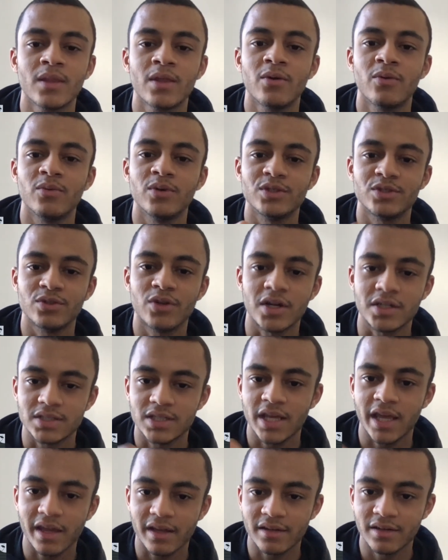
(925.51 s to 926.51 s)
was not
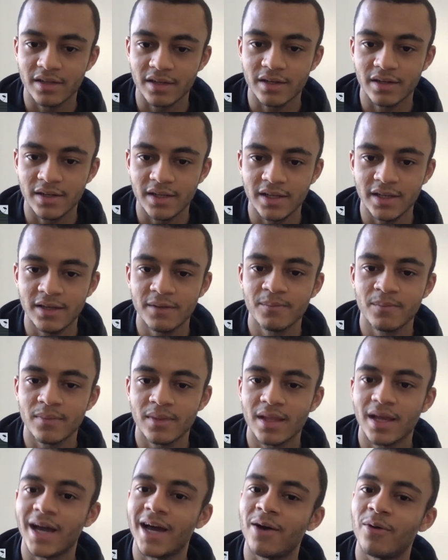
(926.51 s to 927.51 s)
technically
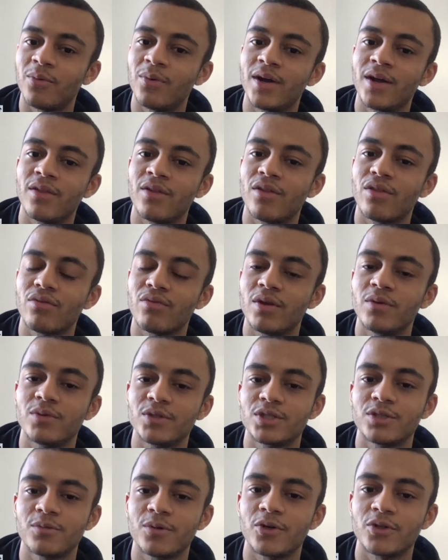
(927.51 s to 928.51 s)
at where the 3 was
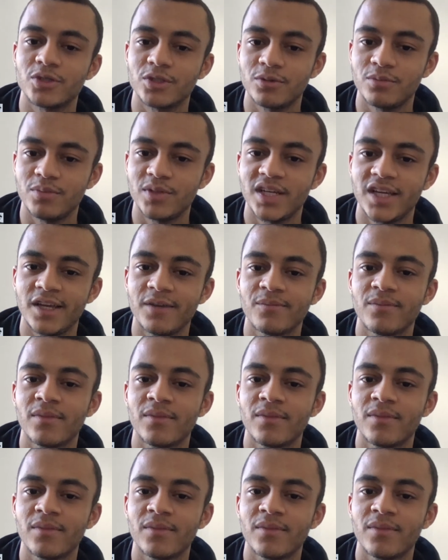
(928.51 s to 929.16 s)
supposed to be.